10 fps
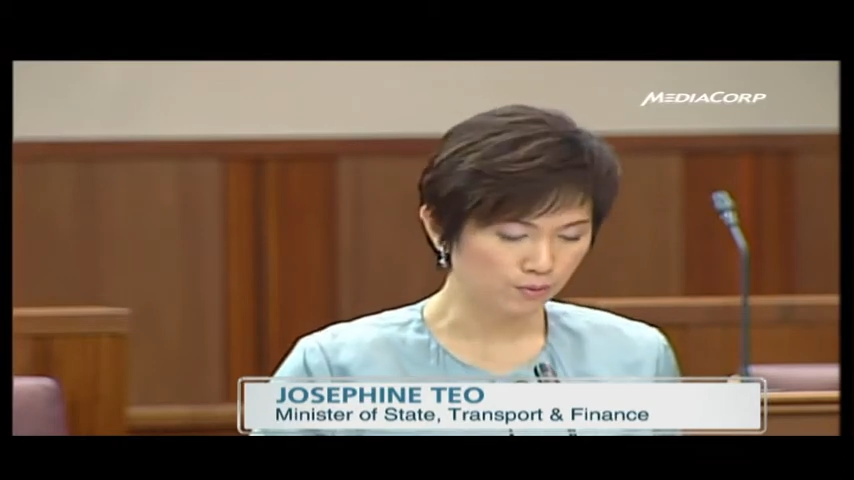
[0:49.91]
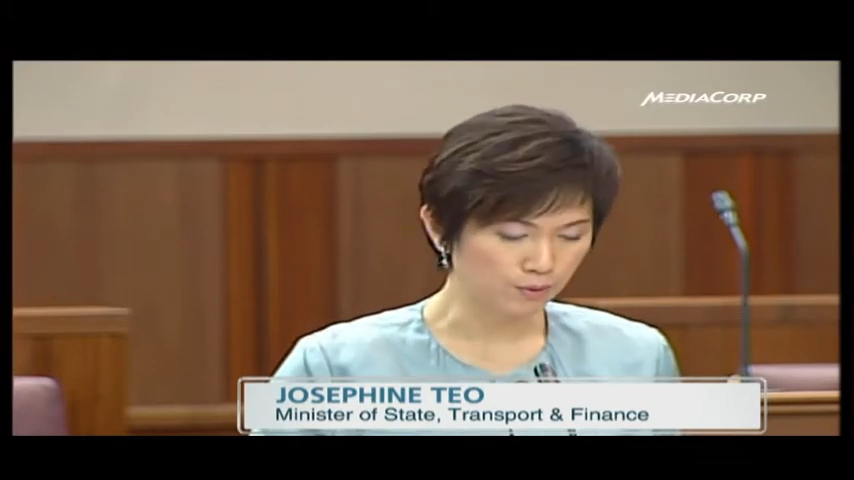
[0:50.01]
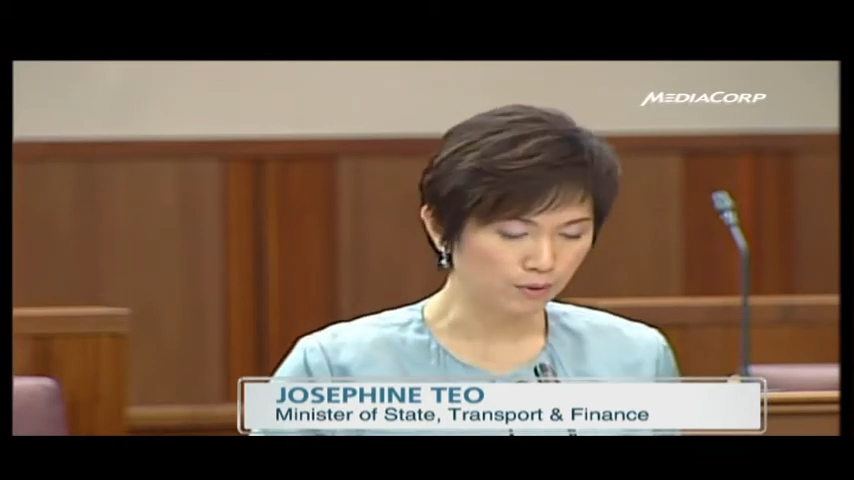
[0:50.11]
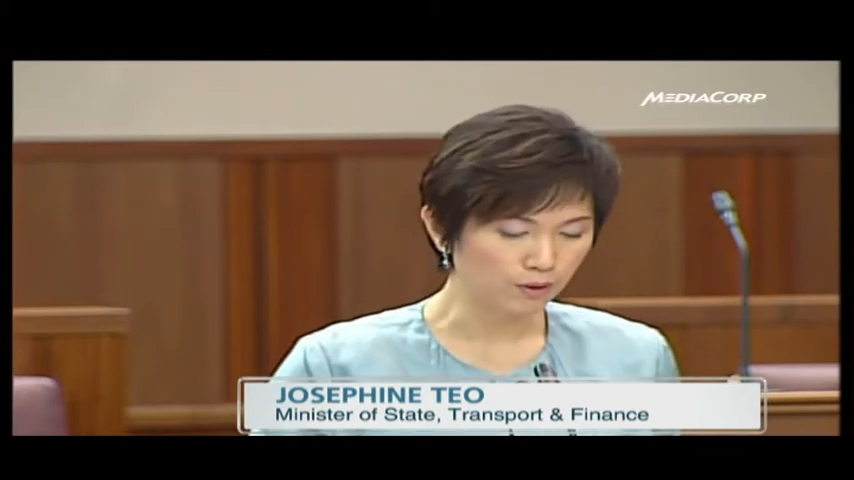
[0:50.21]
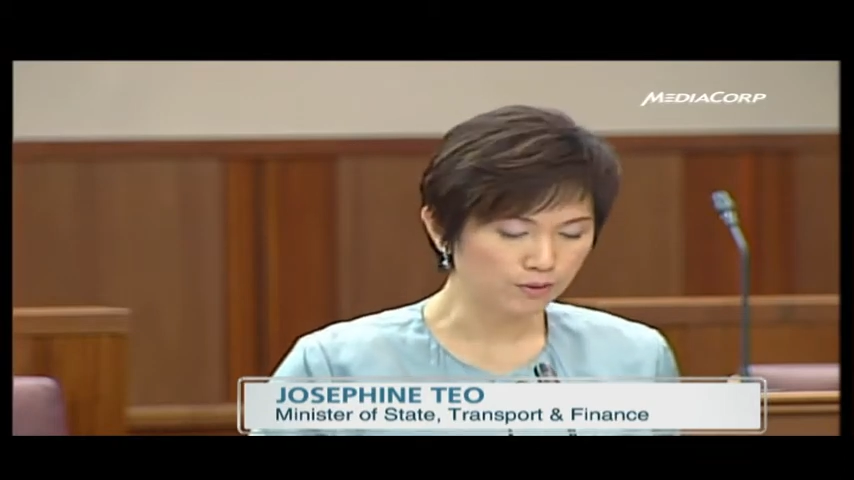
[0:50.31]

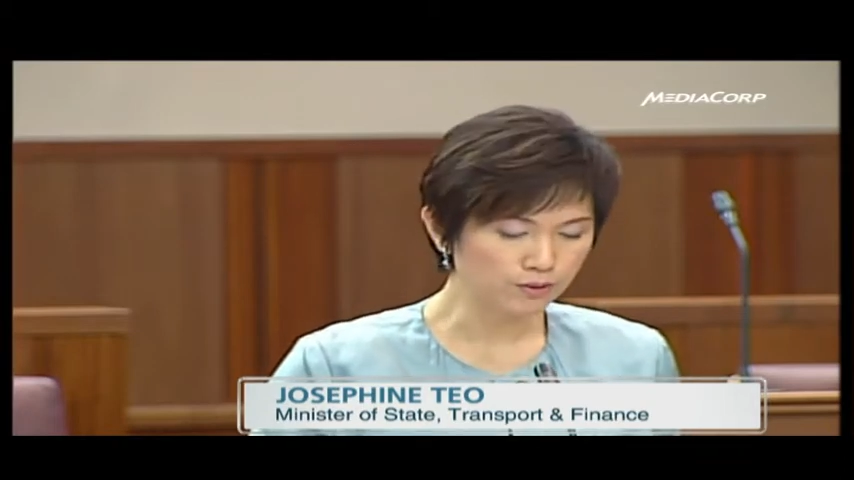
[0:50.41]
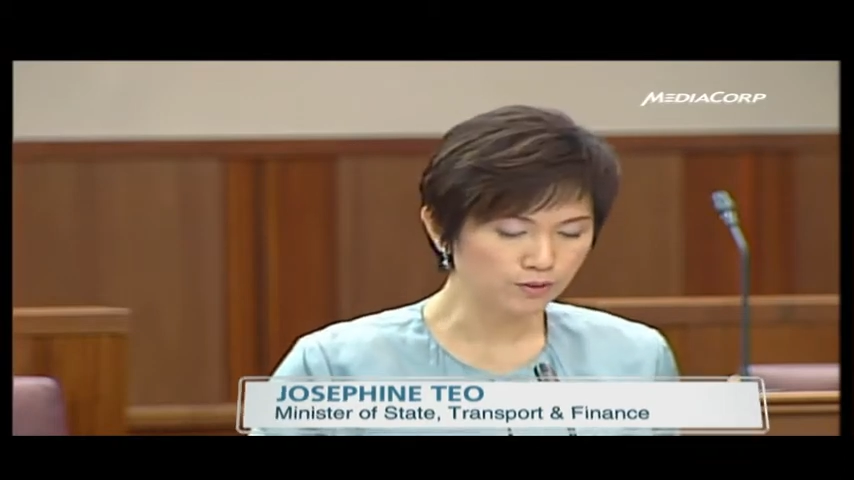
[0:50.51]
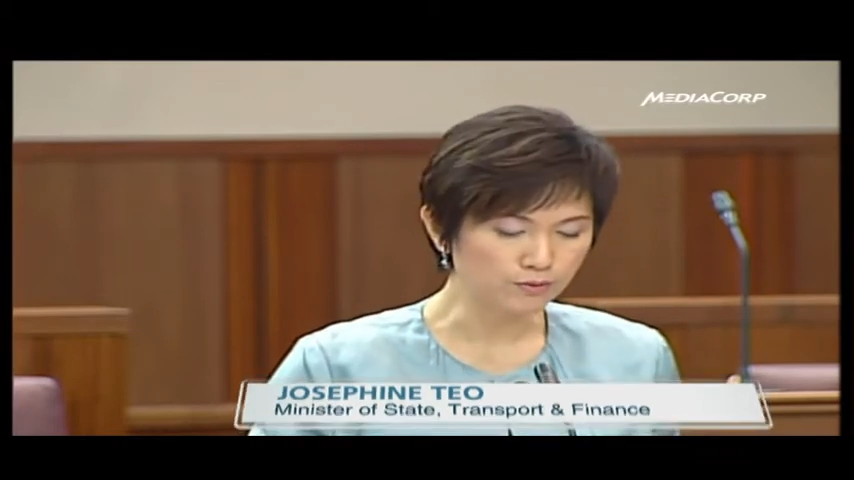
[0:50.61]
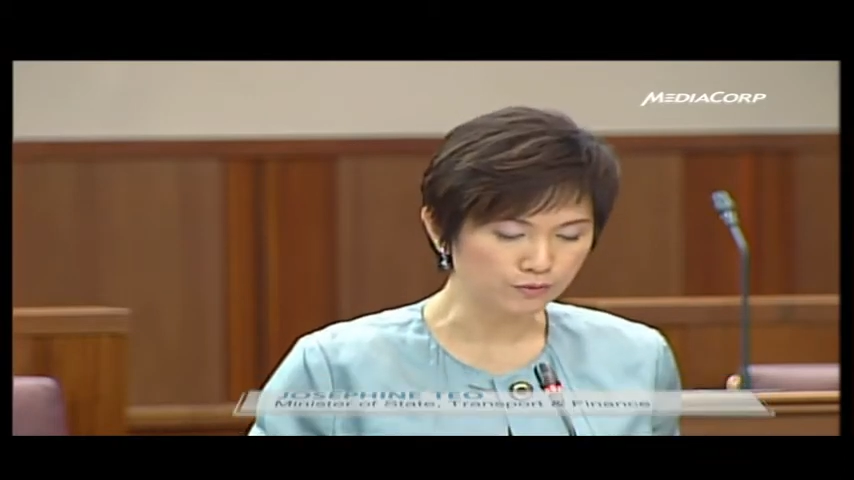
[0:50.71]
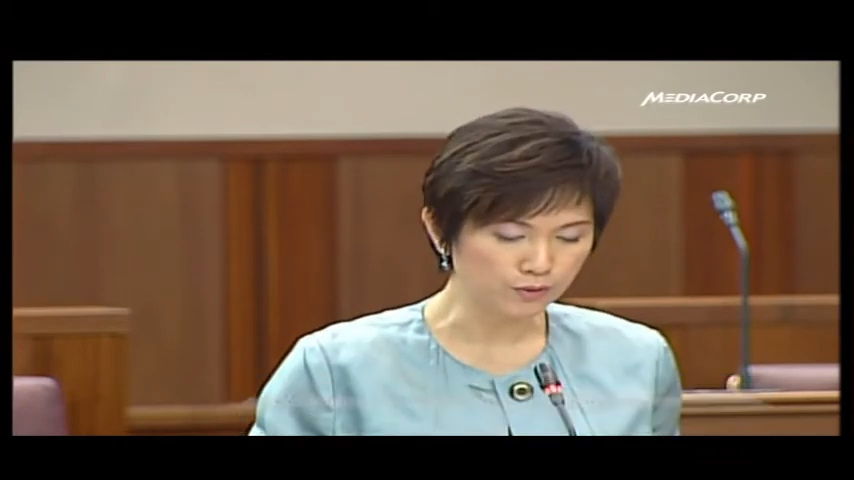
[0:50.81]
we will
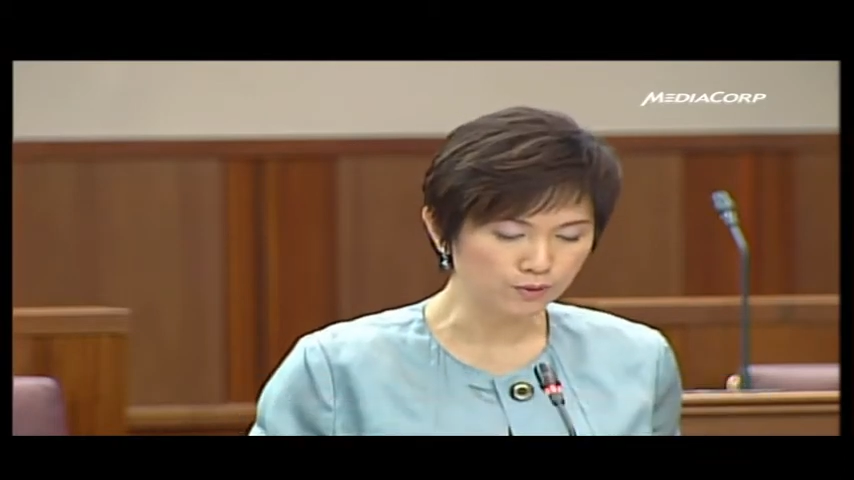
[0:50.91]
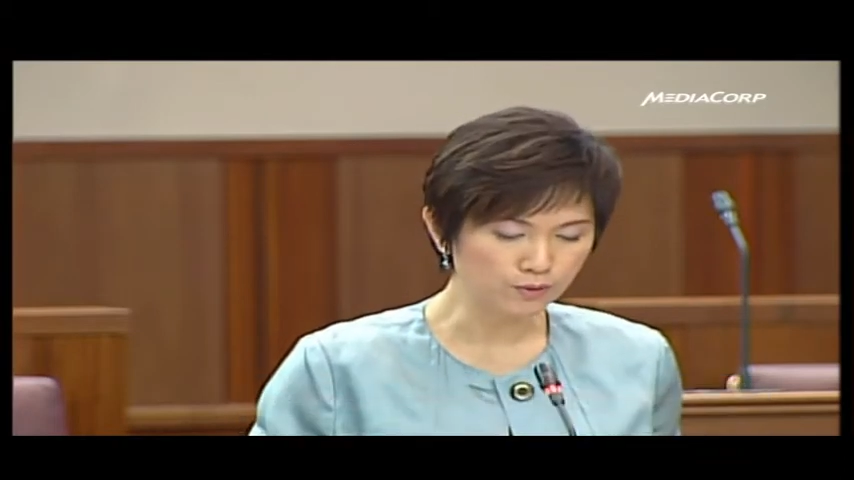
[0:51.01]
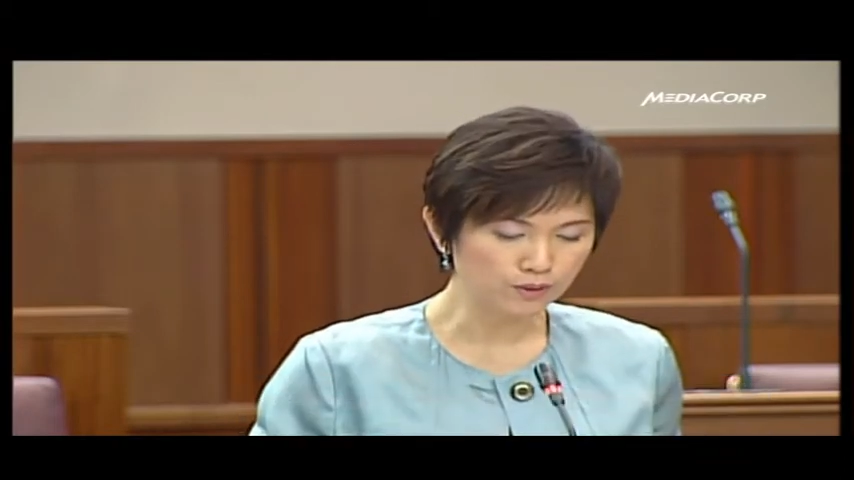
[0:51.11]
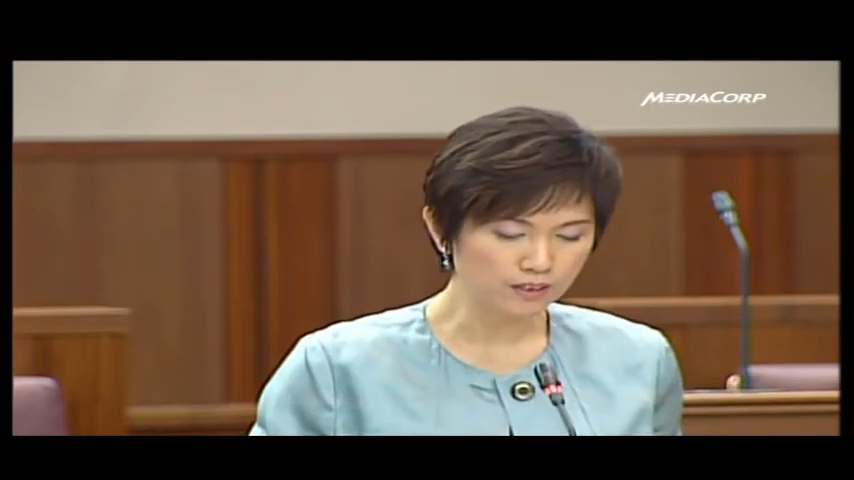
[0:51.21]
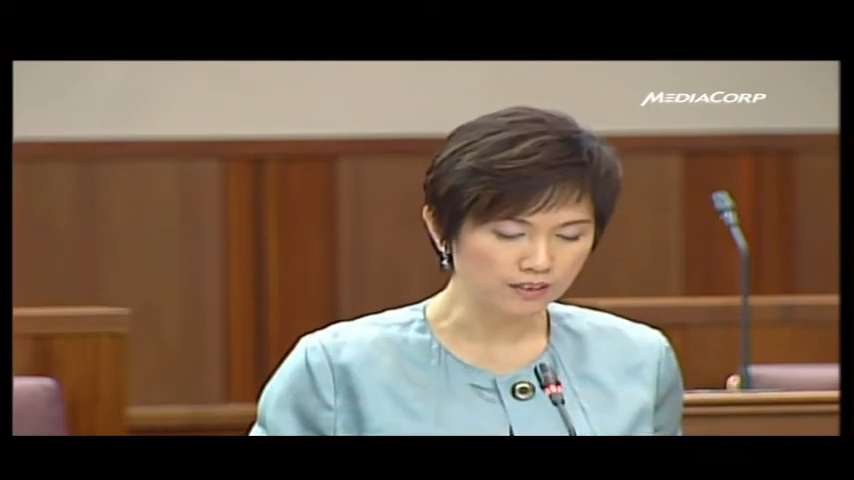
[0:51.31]
also
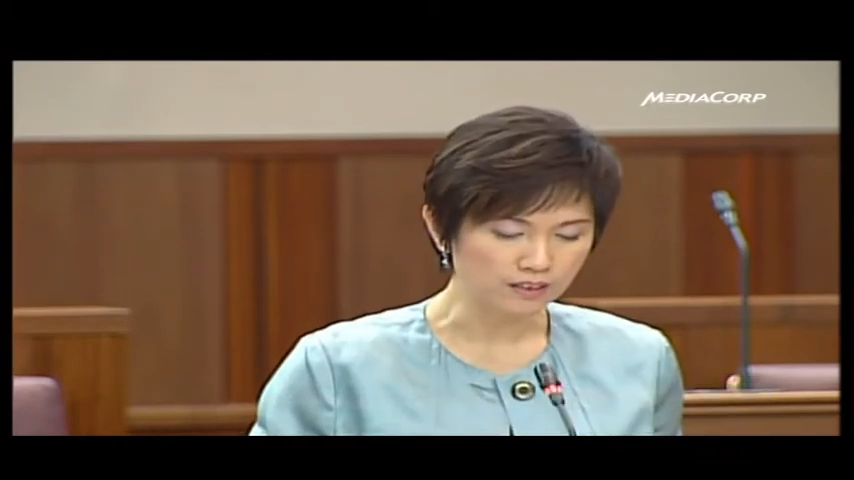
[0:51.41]
review